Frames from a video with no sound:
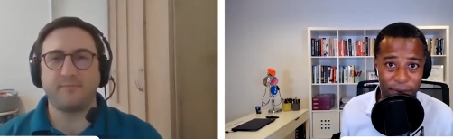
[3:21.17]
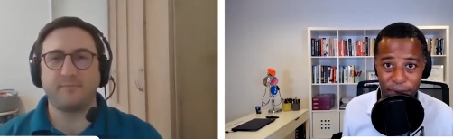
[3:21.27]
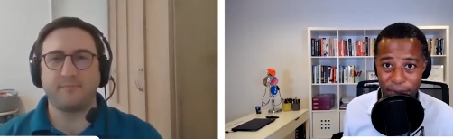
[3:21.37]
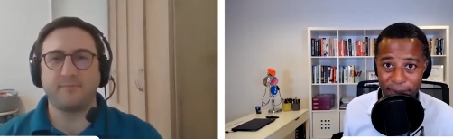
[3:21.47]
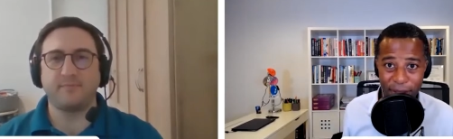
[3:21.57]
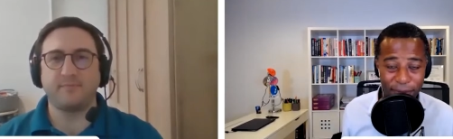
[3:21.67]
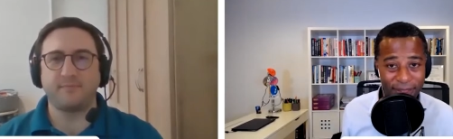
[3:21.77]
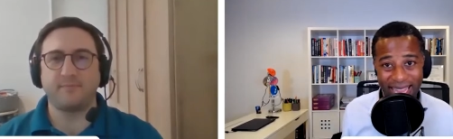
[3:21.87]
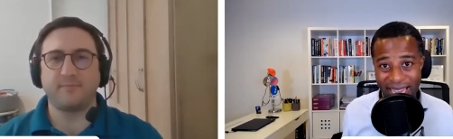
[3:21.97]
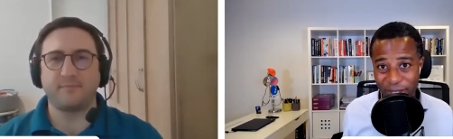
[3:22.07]
Speaker 1: in Europe now
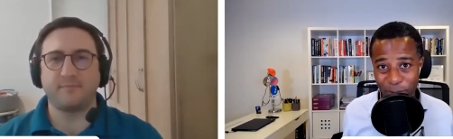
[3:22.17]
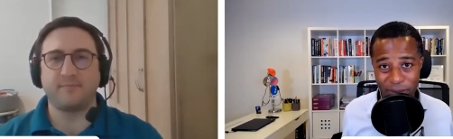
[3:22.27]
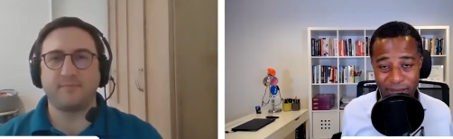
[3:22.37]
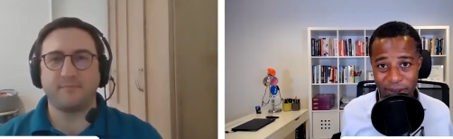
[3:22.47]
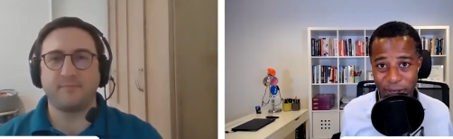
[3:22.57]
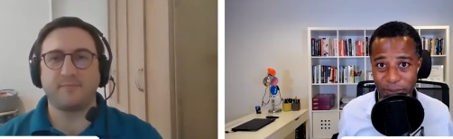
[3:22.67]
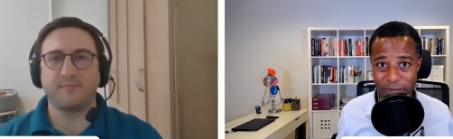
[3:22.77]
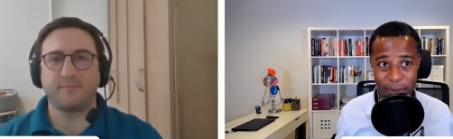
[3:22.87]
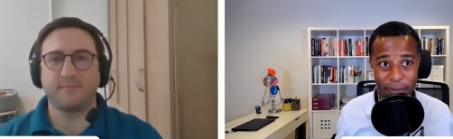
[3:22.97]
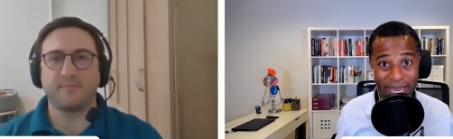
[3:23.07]
for the last 20 years
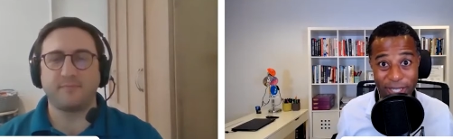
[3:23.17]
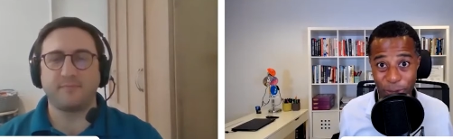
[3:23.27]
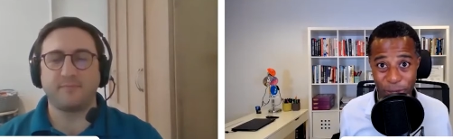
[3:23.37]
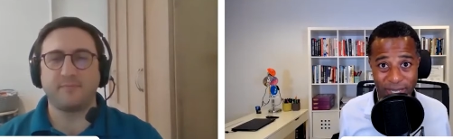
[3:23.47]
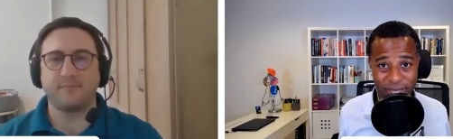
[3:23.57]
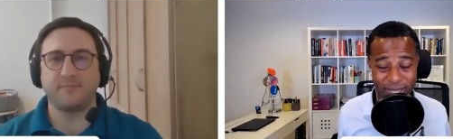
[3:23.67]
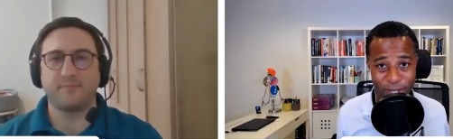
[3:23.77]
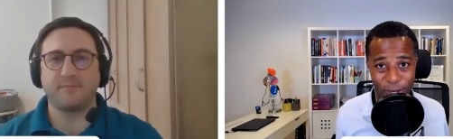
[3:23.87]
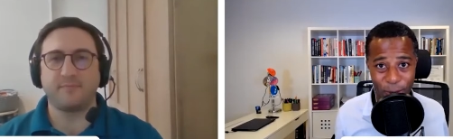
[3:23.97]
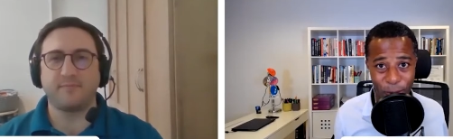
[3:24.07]
by choice. And
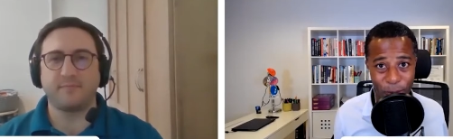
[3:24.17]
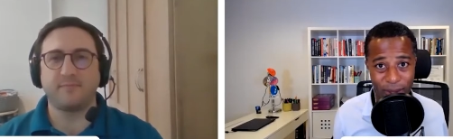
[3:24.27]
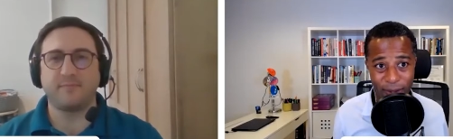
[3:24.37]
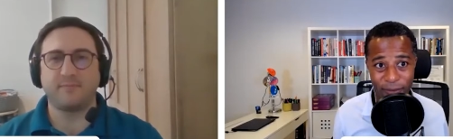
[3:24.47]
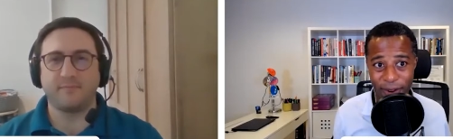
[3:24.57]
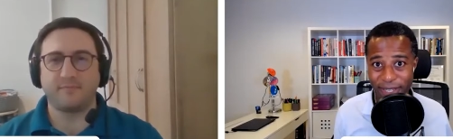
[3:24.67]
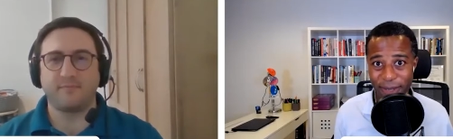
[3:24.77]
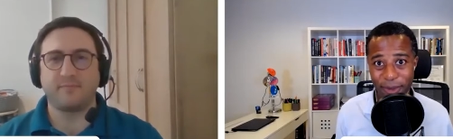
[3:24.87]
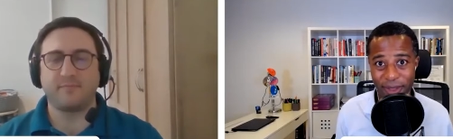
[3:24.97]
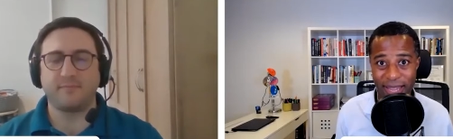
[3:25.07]
so, uh, very
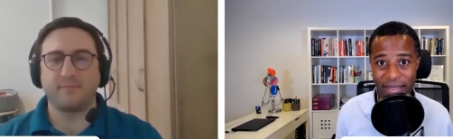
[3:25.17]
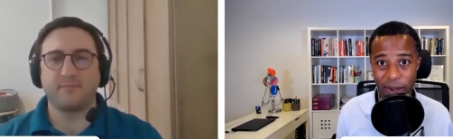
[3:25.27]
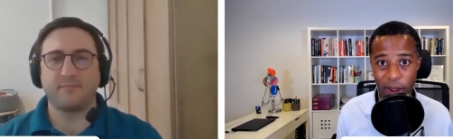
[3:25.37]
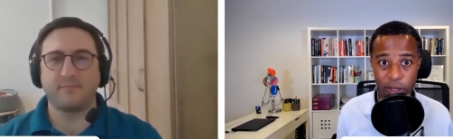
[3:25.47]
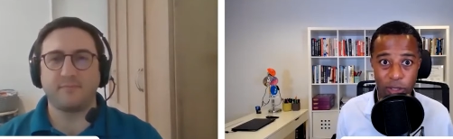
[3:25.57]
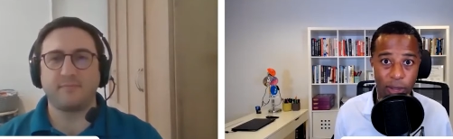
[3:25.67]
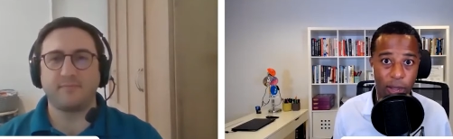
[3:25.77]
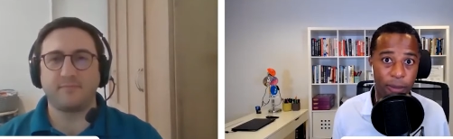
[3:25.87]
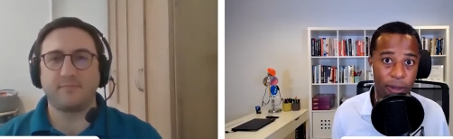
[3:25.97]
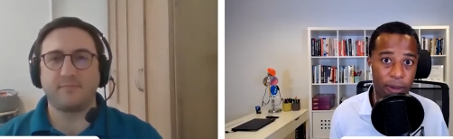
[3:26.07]
similar thing, and also
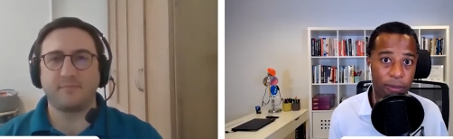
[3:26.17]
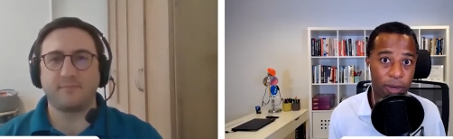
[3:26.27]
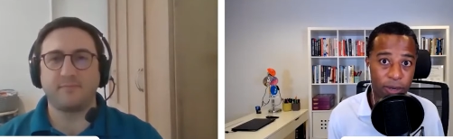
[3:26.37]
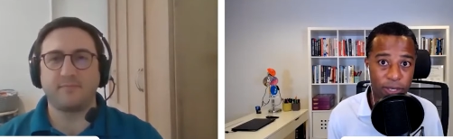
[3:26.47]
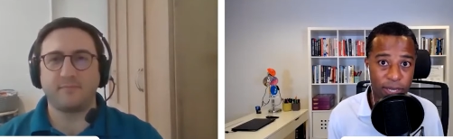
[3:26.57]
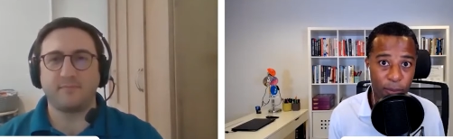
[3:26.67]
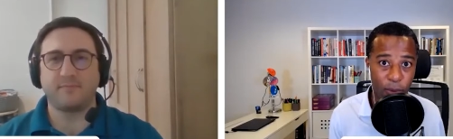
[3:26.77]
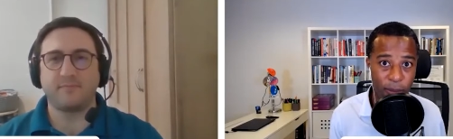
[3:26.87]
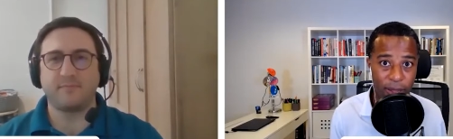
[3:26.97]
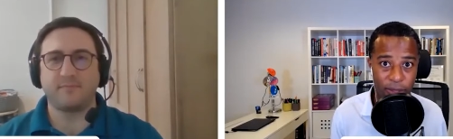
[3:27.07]
helping people to understand
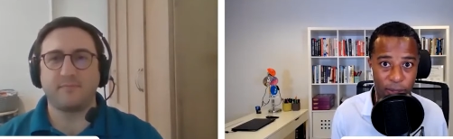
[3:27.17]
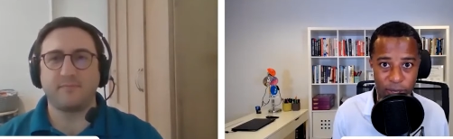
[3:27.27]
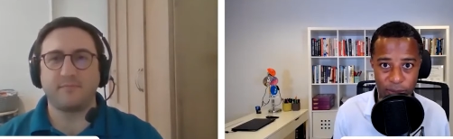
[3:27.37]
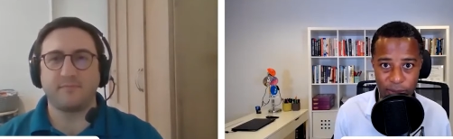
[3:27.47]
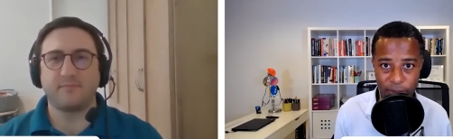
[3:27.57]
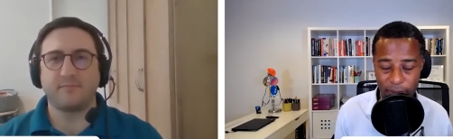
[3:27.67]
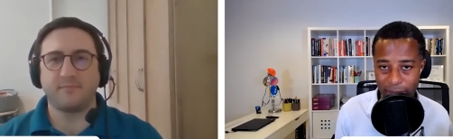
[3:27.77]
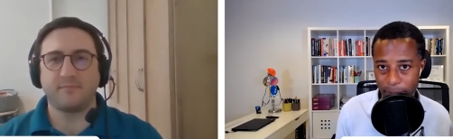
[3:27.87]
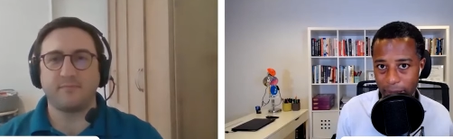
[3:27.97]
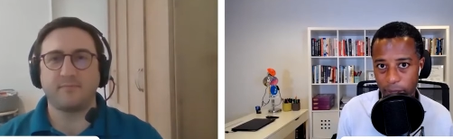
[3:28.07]
more about the U.S.
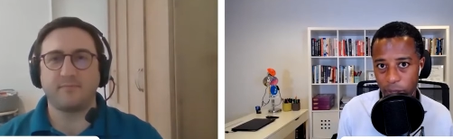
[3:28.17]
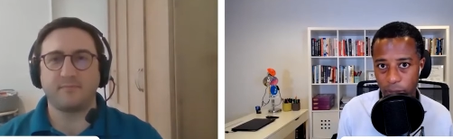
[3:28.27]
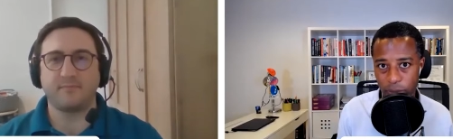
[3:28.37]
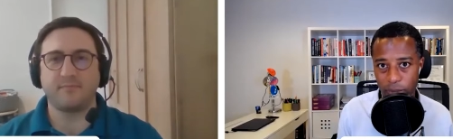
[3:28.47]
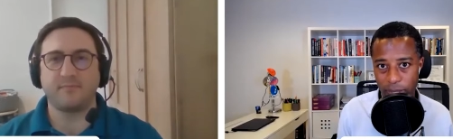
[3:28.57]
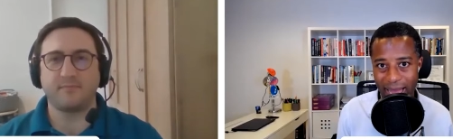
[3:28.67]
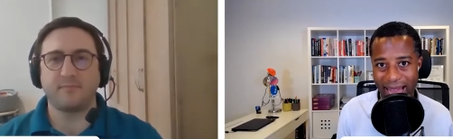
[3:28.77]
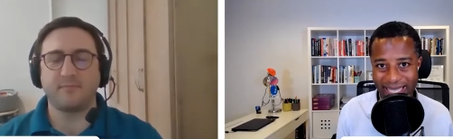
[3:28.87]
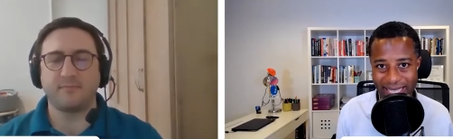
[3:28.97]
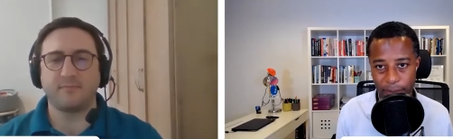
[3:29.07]
Eh, about the U.S. real
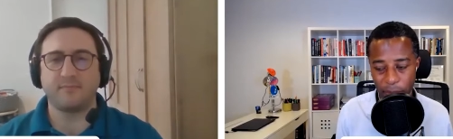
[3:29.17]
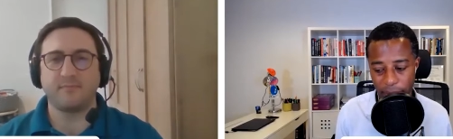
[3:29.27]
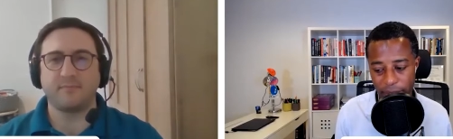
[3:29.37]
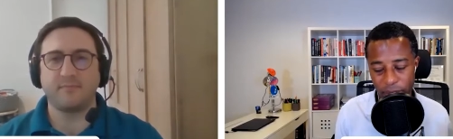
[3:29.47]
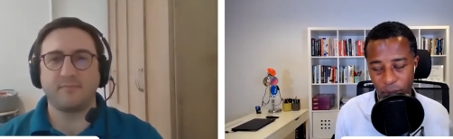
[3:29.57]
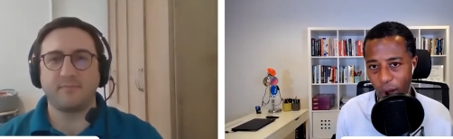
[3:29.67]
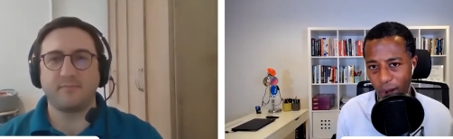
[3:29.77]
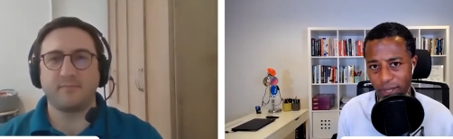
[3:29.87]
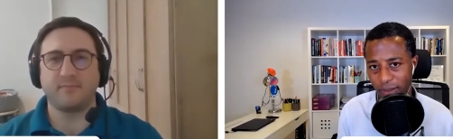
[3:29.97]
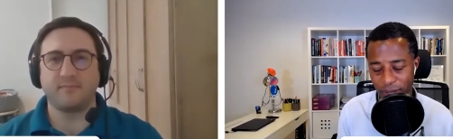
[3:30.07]
asset market. So
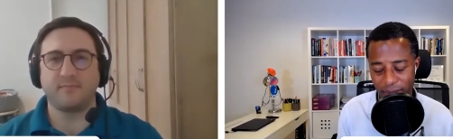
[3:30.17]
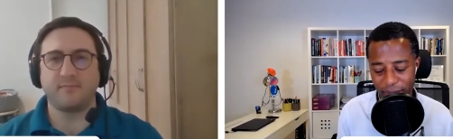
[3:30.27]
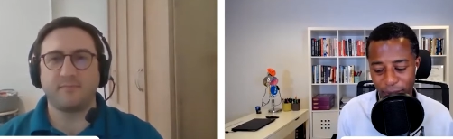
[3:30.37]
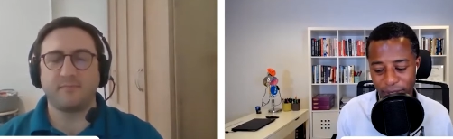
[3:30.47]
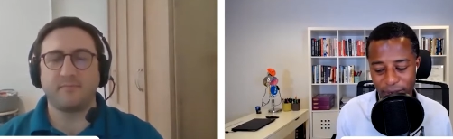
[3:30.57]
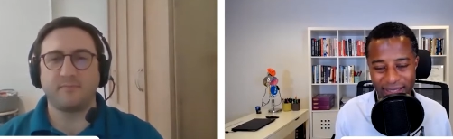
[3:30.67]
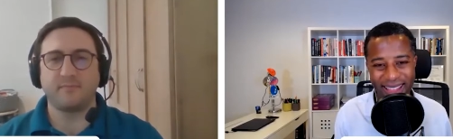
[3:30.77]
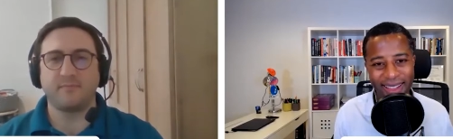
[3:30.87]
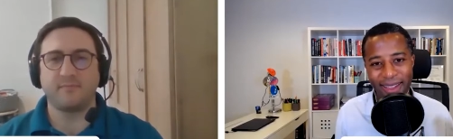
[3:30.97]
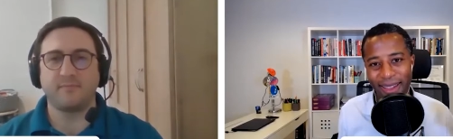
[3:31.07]
awesome. So, thank you for sharing
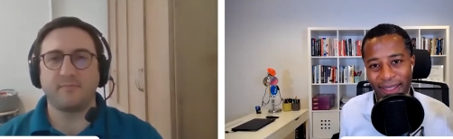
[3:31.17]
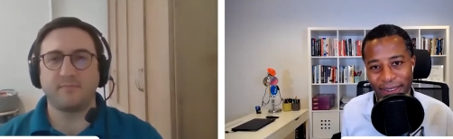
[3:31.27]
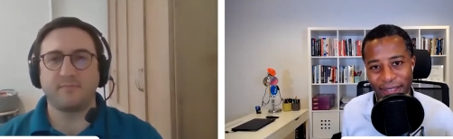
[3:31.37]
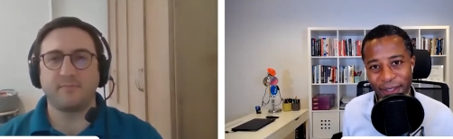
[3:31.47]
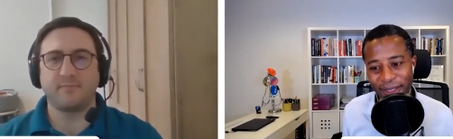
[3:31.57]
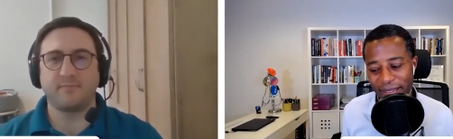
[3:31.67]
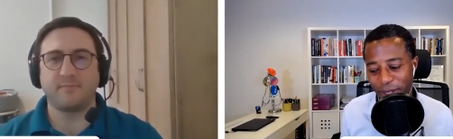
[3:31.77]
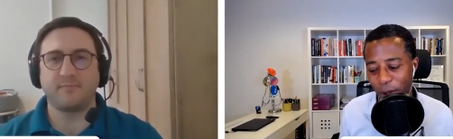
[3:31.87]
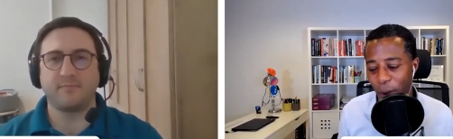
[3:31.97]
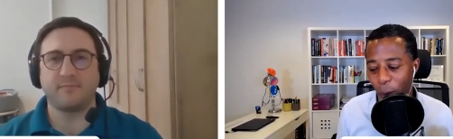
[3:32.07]
that. Then the other thing
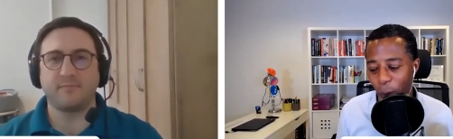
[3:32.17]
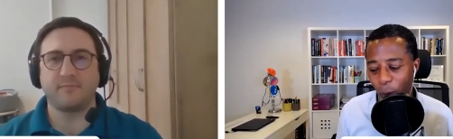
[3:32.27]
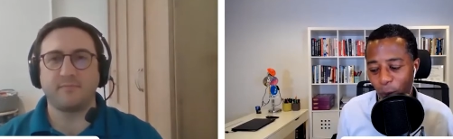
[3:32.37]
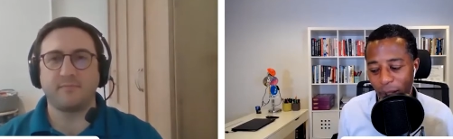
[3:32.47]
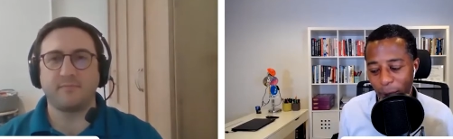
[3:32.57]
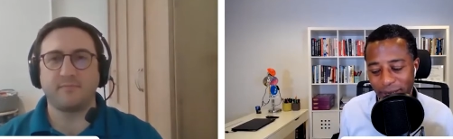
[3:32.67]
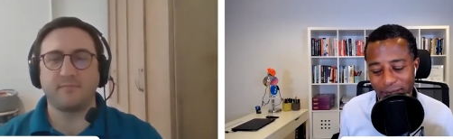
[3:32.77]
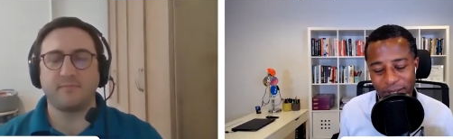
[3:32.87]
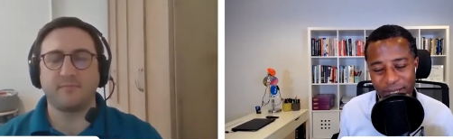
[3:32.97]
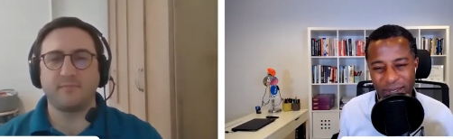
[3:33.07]
is, help
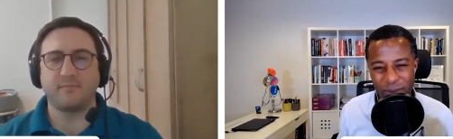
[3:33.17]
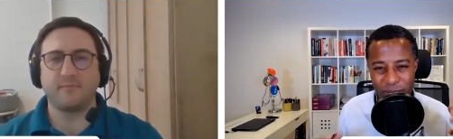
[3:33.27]
us understand